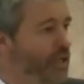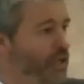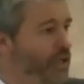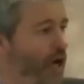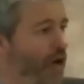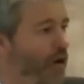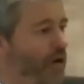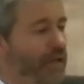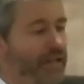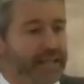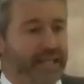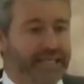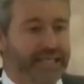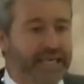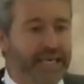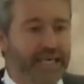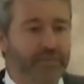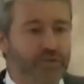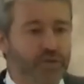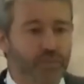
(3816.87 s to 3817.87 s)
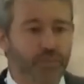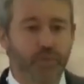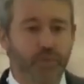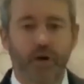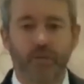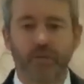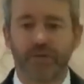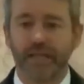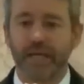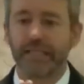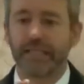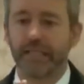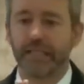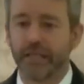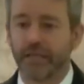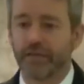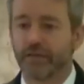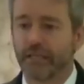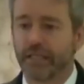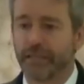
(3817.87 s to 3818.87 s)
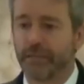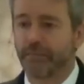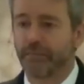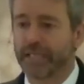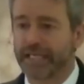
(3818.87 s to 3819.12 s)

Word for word: No, they came to a point where they literally